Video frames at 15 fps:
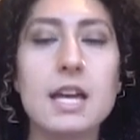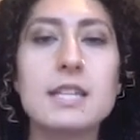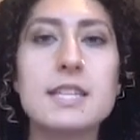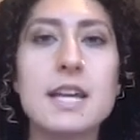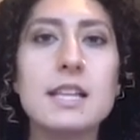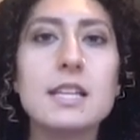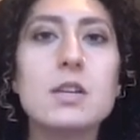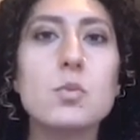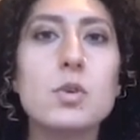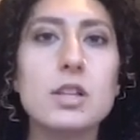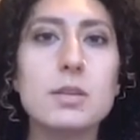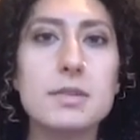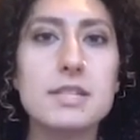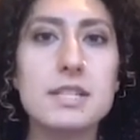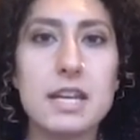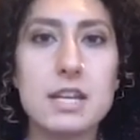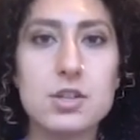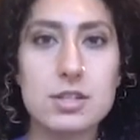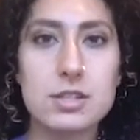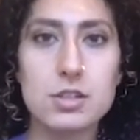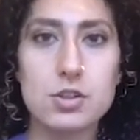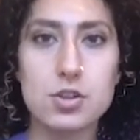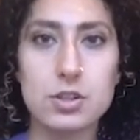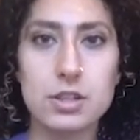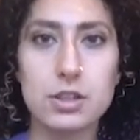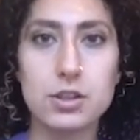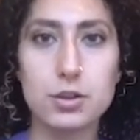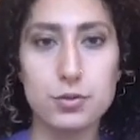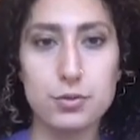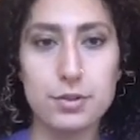tell it what limitations it should
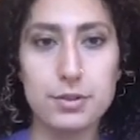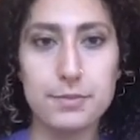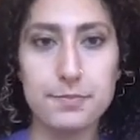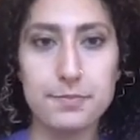include.